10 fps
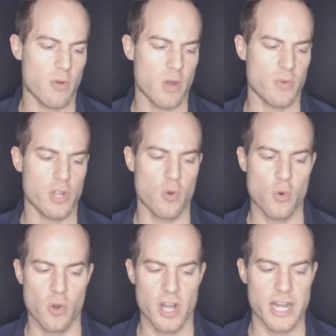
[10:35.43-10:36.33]
do I
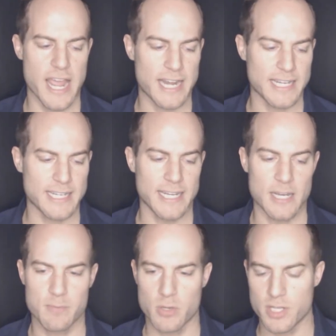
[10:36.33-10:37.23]
record and edit and
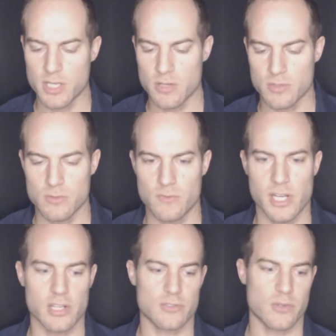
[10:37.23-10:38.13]
upload a YouTube video?